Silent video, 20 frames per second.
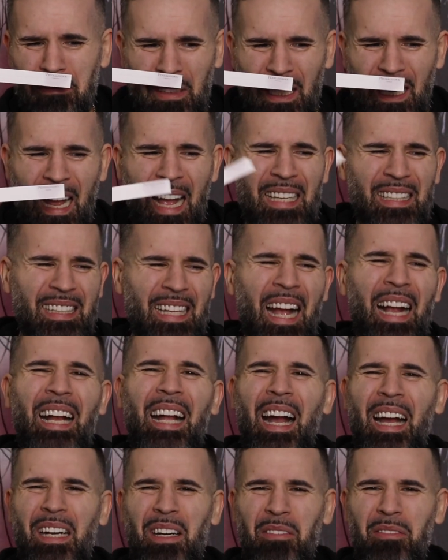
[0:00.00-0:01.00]
It has that
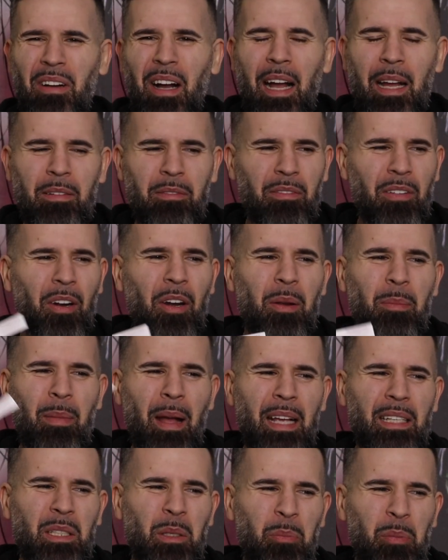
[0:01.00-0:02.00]
kind of vibe. Very
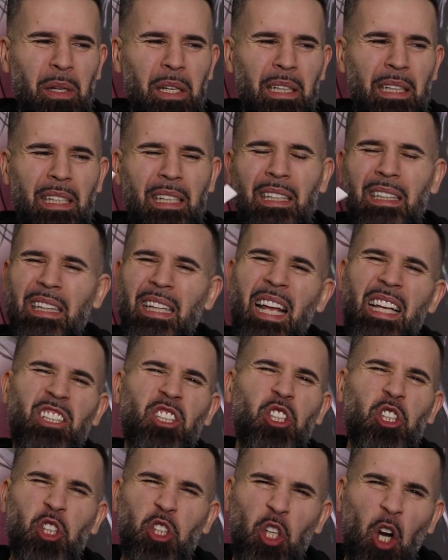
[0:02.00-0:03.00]
mass appealing,
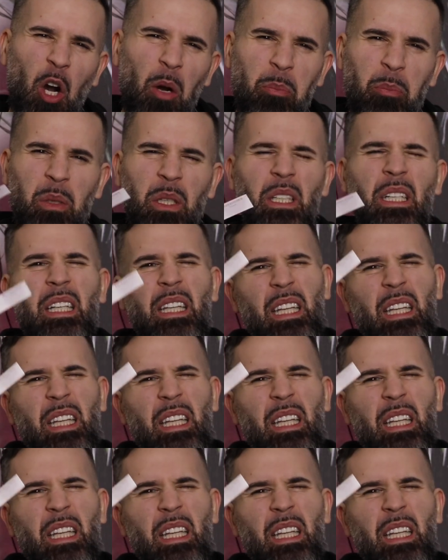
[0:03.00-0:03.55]
less sharp,